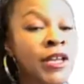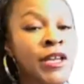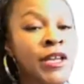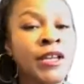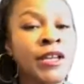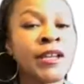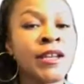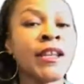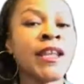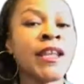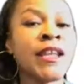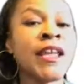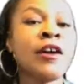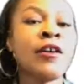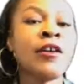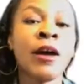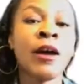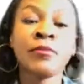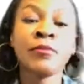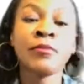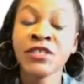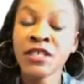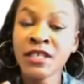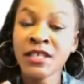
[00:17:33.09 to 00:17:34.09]
and now
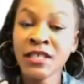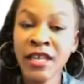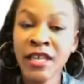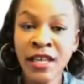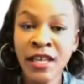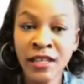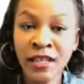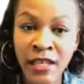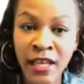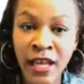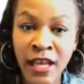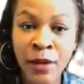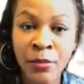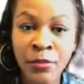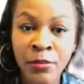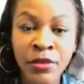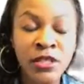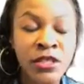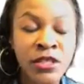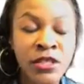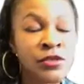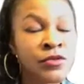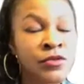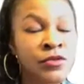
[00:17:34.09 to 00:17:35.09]
I'm just taking the
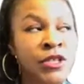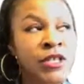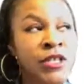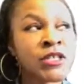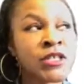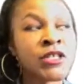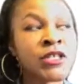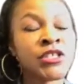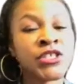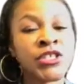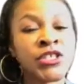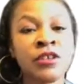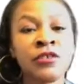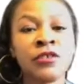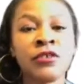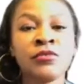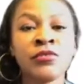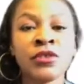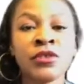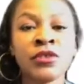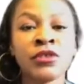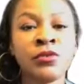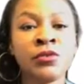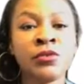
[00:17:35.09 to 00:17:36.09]
opportunity to share it
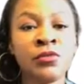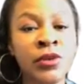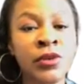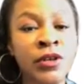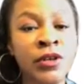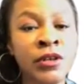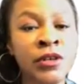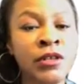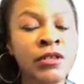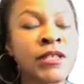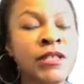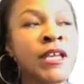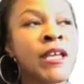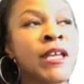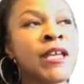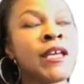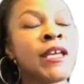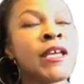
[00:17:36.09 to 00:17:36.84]
with the world,